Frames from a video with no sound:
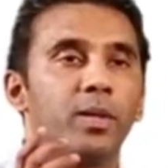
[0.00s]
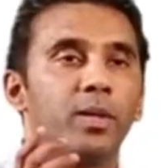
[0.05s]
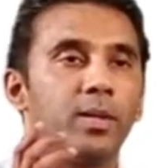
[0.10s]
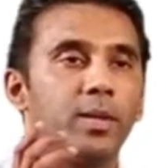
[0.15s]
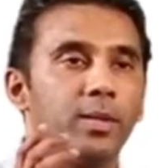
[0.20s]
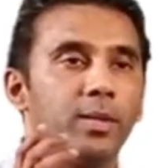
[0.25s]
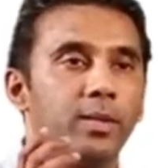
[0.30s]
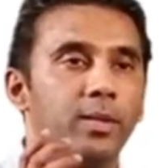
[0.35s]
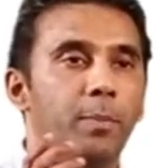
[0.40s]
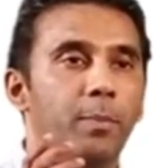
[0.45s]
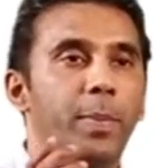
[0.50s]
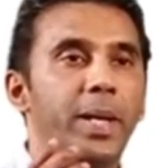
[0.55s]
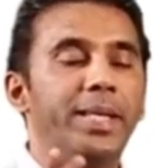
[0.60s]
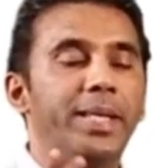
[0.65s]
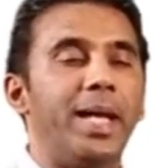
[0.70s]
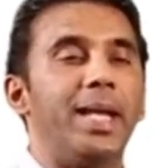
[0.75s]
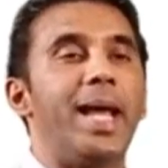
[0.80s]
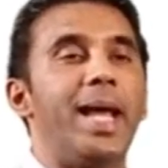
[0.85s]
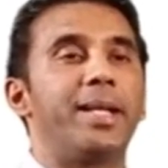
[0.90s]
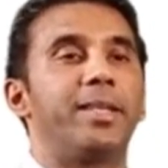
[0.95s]
The
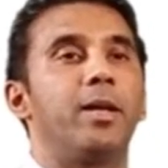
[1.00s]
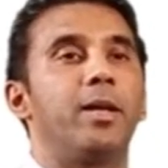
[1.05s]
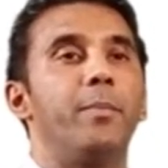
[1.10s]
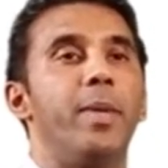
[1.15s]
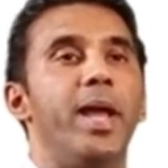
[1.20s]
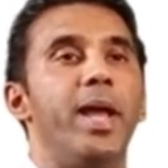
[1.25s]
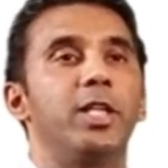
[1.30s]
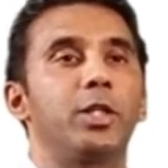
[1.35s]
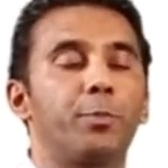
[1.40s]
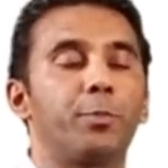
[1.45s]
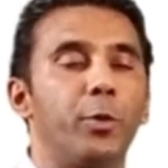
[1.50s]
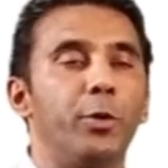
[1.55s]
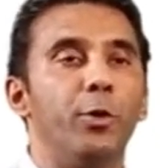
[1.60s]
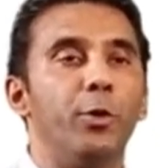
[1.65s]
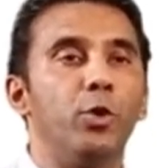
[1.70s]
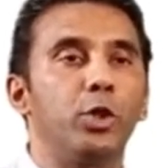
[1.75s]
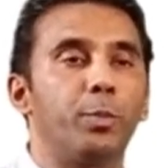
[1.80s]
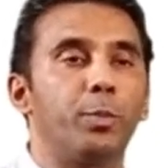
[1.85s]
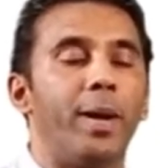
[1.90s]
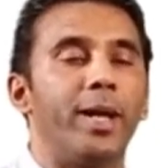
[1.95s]
beta-lactamase
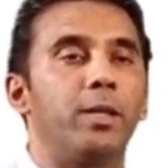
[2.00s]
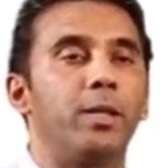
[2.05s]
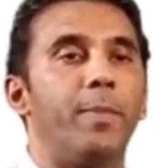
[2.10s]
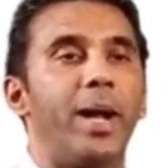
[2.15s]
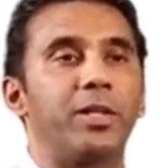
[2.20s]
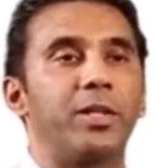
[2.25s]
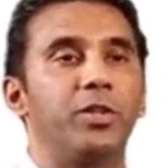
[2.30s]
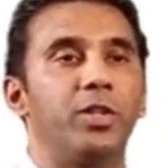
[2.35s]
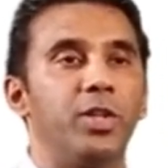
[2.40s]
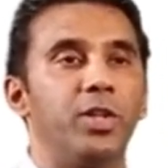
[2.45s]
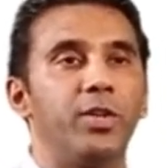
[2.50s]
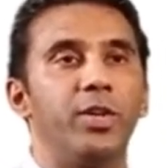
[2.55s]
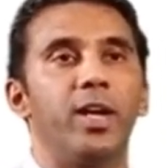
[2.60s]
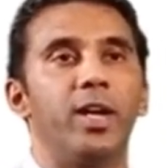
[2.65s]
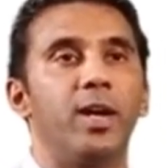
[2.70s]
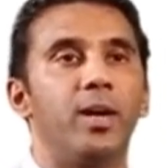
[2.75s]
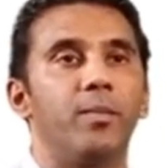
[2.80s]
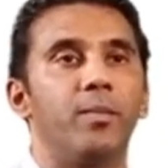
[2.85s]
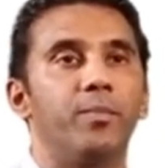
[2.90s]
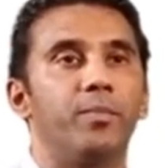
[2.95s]
produced by the
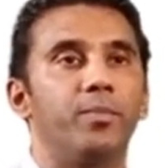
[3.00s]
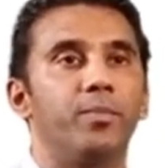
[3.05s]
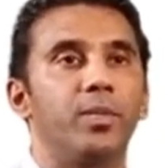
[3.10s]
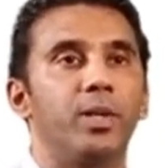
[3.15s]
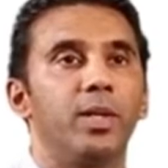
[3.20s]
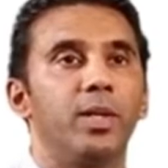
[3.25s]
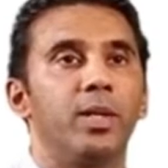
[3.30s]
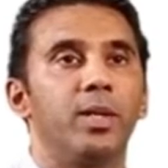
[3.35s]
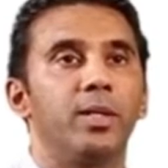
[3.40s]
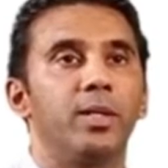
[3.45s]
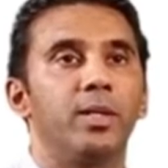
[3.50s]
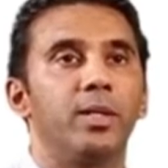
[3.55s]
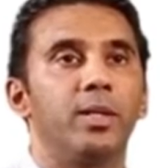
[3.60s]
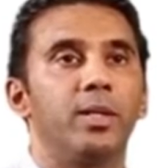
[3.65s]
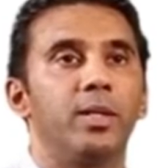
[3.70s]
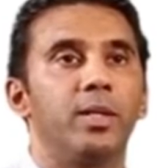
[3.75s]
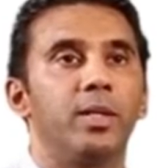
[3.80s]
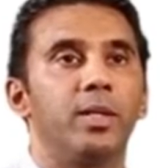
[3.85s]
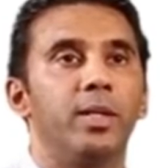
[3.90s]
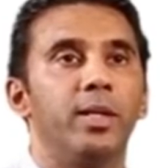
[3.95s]
bacteria
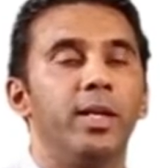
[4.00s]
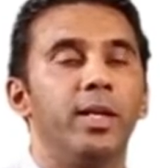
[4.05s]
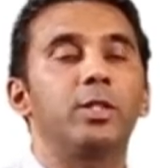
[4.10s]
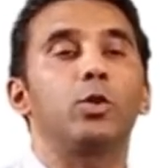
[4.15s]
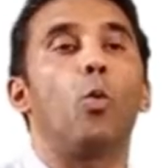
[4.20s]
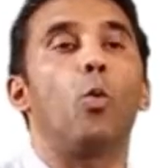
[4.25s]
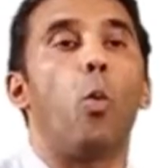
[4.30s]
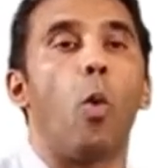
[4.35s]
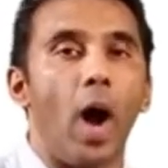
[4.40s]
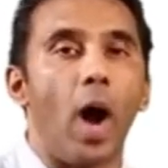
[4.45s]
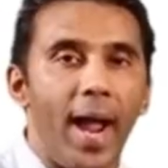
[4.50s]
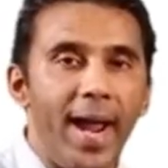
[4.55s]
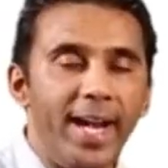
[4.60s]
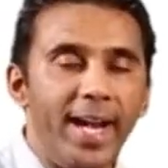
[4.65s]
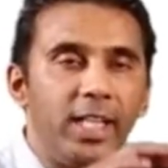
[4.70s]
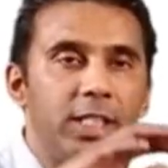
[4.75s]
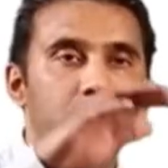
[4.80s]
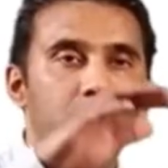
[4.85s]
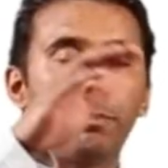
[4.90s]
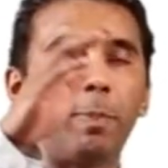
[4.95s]
is a wide
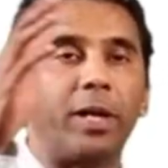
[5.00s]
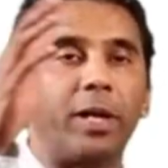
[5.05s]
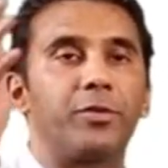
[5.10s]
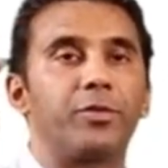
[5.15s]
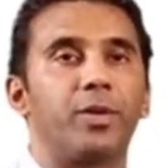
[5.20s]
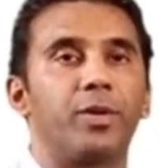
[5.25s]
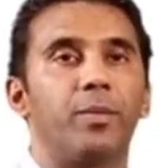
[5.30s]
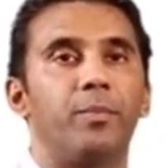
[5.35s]
spectrum.